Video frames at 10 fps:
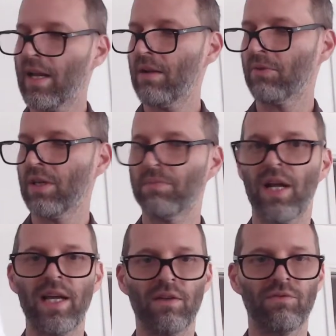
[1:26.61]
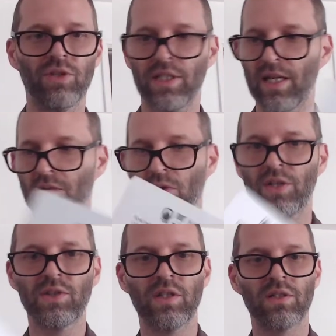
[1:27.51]
Hey, we'll keep an eye out for you, Dan
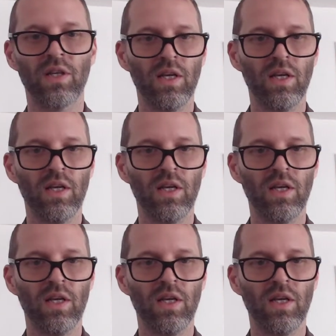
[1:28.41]
Wells, because